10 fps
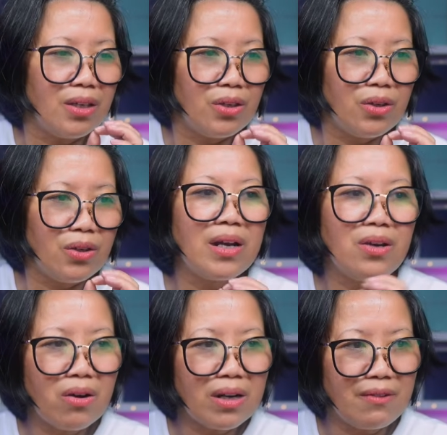you are
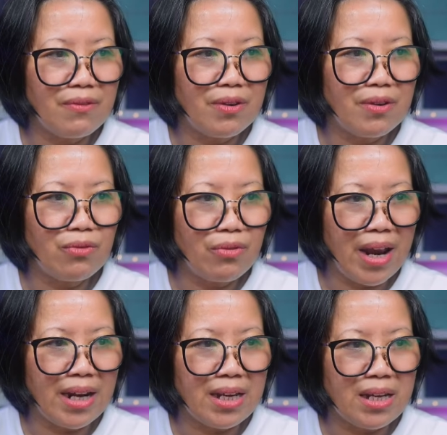not even
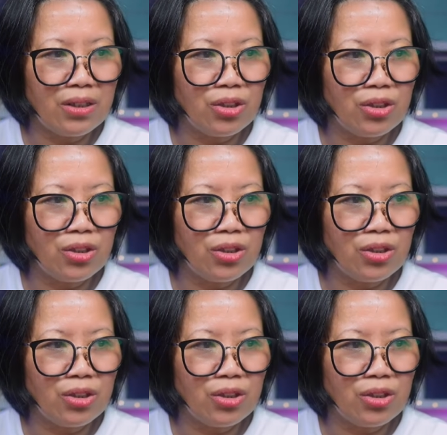ready